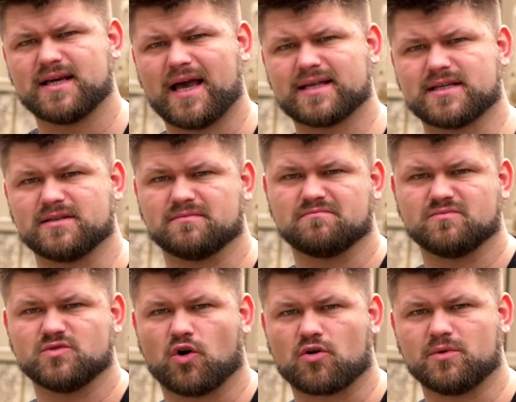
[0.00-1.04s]
As in
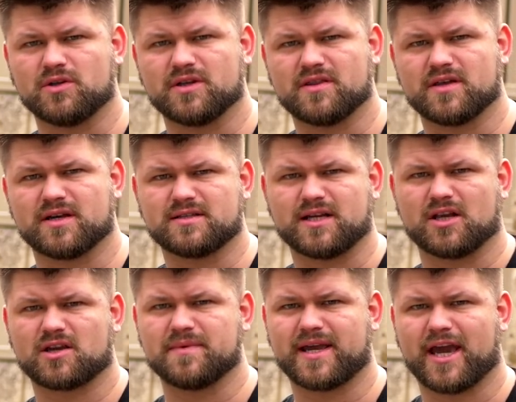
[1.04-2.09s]
normal in the
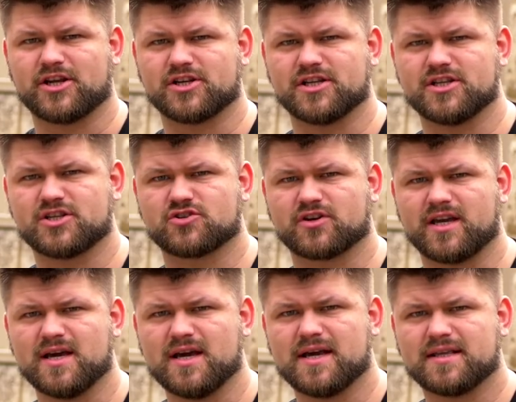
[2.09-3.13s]
telecommunication industry,